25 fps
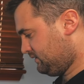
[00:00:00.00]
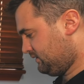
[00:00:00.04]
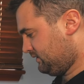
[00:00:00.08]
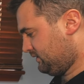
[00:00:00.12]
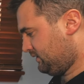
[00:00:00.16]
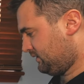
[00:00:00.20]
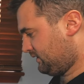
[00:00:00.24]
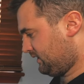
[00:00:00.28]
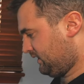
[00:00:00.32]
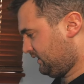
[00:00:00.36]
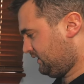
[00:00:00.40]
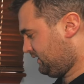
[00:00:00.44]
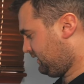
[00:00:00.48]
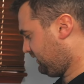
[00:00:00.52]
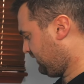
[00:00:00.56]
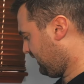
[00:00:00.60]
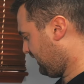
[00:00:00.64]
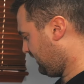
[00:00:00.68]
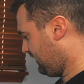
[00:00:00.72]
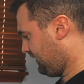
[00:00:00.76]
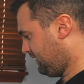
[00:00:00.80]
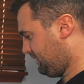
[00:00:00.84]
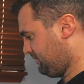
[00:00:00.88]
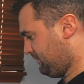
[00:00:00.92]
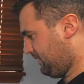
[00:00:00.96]
Okay,
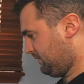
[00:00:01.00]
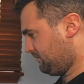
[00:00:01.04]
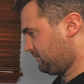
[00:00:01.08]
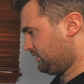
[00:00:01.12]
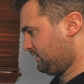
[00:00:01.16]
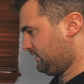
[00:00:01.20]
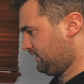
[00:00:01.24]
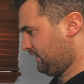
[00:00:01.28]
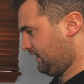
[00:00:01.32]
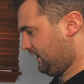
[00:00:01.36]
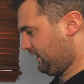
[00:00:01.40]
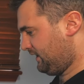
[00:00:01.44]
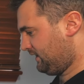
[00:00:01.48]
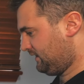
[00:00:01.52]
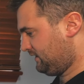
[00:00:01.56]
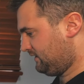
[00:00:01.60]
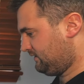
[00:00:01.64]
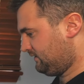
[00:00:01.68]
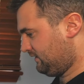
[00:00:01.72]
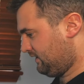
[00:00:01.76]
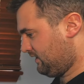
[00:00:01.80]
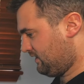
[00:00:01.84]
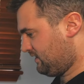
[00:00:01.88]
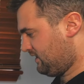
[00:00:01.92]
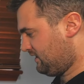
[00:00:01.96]
um, I'm going to hide
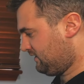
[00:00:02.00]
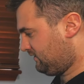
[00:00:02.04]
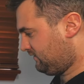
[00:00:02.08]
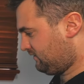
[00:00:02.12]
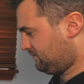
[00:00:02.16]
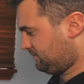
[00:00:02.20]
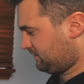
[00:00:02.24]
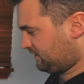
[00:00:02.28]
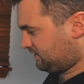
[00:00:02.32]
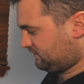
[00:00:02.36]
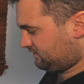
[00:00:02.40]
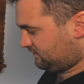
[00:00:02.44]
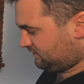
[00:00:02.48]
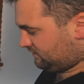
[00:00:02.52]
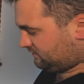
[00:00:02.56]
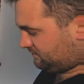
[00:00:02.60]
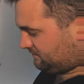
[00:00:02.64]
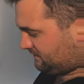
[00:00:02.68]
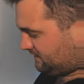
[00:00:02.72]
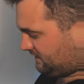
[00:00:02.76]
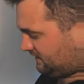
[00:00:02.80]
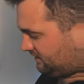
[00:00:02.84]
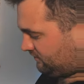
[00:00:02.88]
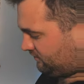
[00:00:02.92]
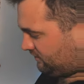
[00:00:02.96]
this because it's
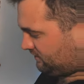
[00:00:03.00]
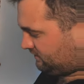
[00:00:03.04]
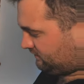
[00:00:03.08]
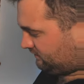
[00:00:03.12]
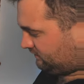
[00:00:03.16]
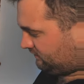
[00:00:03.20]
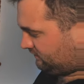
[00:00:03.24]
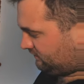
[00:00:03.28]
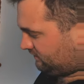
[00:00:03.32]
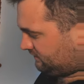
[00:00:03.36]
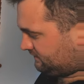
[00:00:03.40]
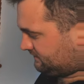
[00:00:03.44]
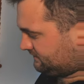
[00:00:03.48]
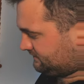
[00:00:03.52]
my address.